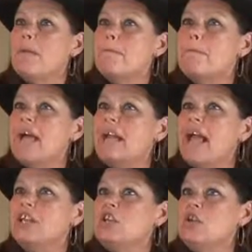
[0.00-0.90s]
but
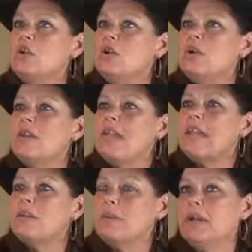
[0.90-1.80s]
I knew in that
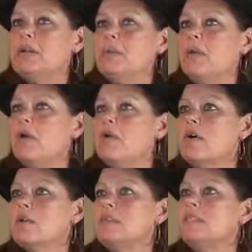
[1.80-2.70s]
complete
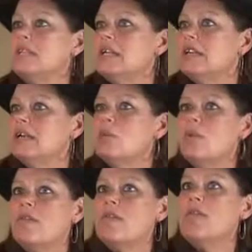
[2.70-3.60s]
program, dealing
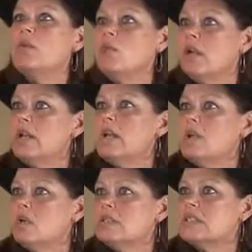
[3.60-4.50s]
with the running
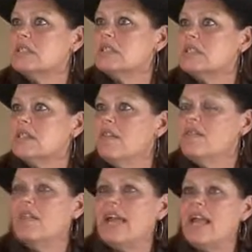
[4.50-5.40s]
horses
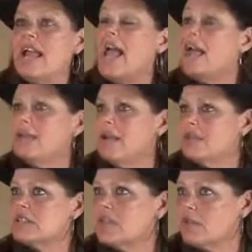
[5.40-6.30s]
that I had
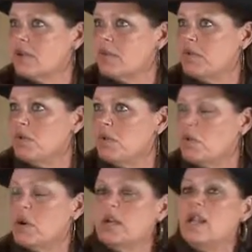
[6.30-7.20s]
never dealt with
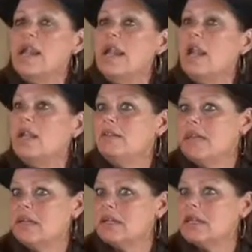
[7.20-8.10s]
before, and
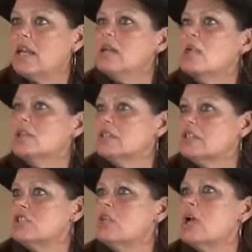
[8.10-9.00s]
that cutting
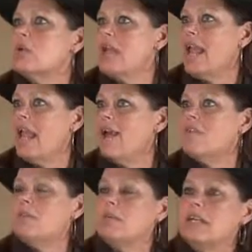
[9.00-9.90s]
horses don't
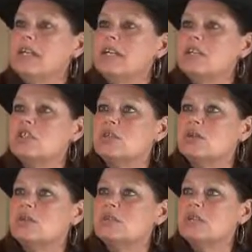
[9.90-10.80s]
have the bleeding
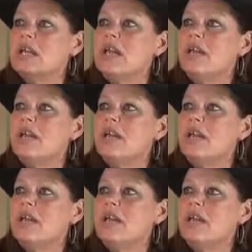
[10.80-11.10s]
issues,